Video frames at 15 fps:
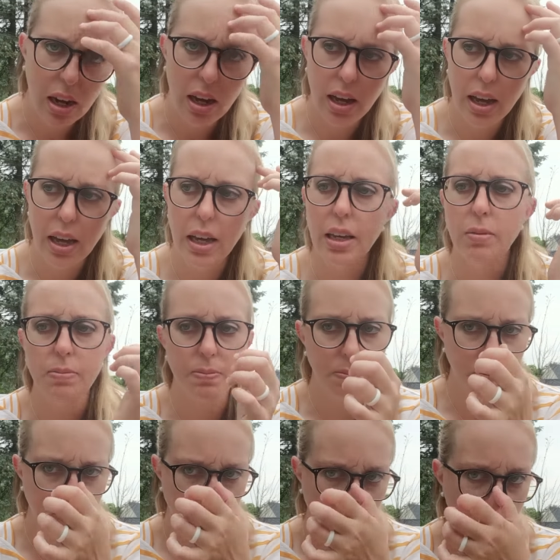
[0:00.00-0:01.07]
I've
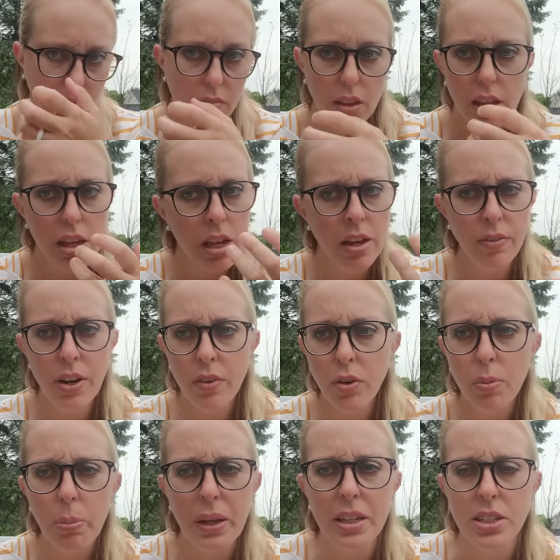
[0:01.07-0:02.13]

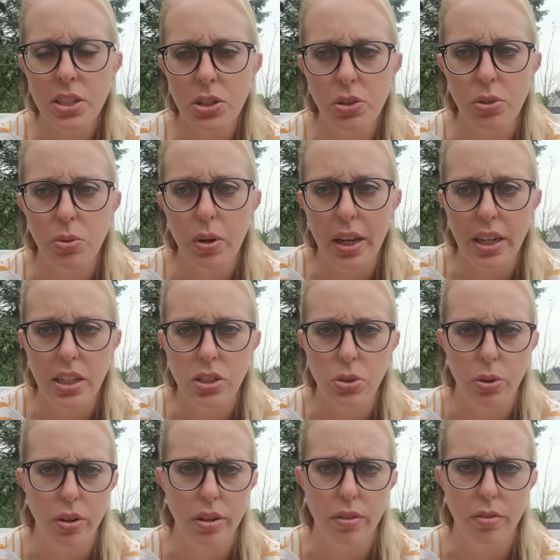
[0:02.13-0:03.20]
never been to any
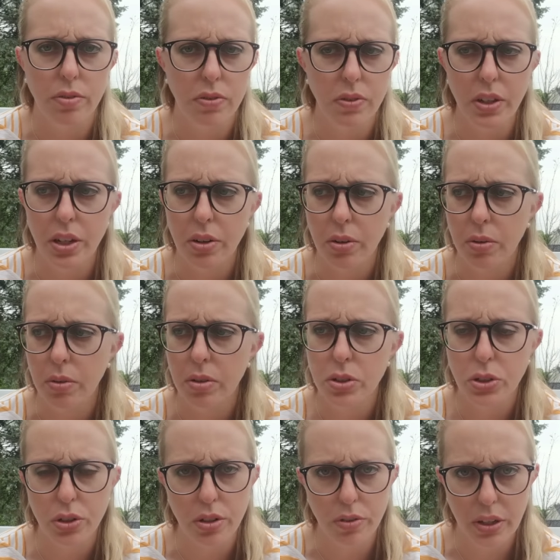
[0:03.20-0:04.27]
sort of, you know,
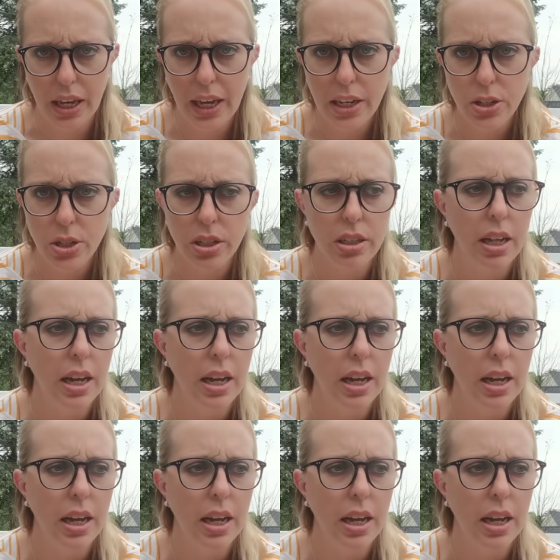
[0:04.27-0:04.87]
certification